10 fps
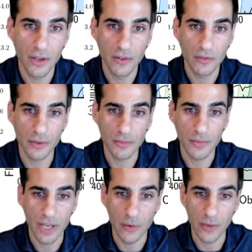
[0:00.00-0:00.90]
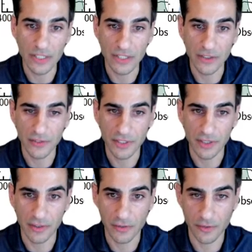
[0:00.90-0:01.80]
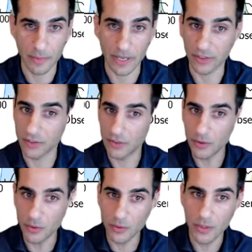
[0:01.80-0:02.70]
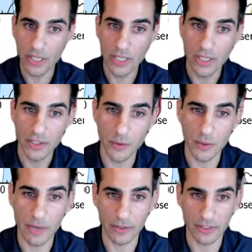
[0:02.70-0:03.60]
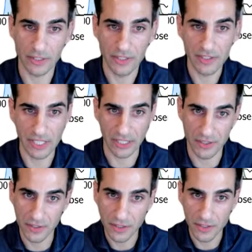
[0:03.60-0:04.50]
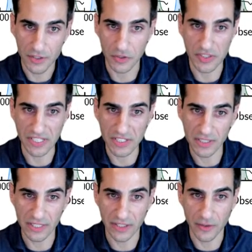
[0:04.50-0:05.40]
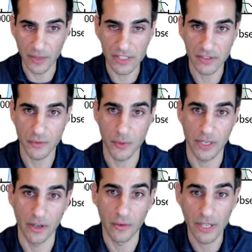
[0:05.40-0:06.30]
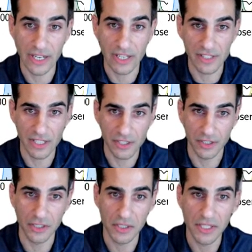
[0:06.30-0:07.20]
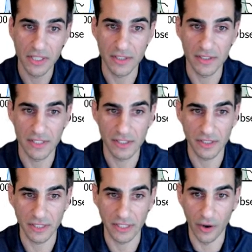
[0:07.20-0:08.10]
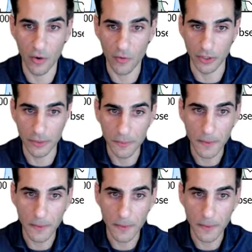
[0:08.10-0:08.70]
from a redshift of about 2 to about 6. So essentially at a redshift where reionization is essentially over.